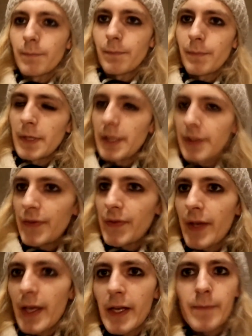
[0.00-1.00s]
But
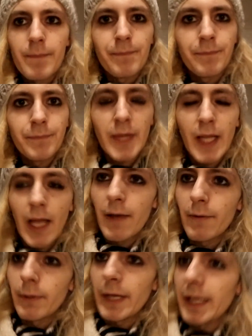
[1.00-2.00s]
um,
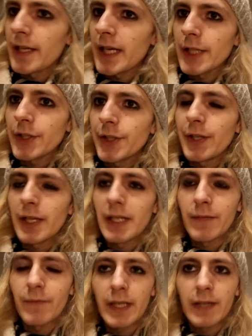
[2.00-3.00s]
we're actually nearly
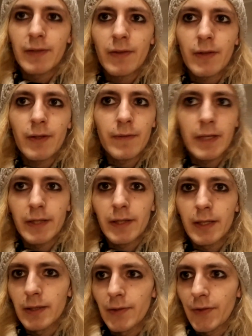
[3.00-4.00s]
at the end of our
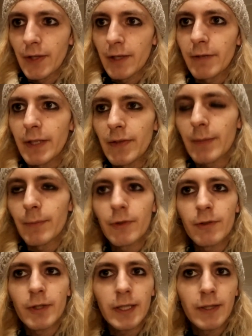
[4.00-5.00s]
colour series. I'm
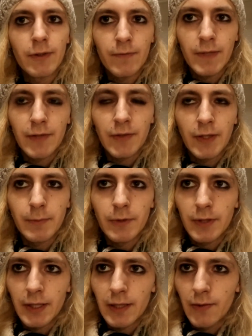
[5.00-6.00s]
struggling to find any more
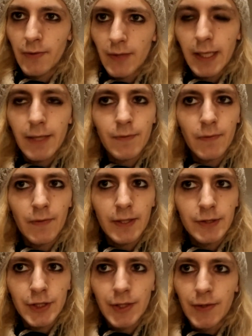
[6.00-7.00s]
colours I haven't
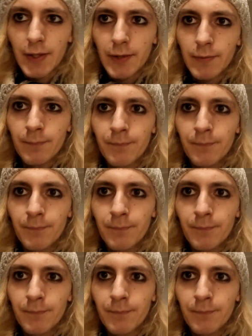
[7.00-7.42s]
actually done.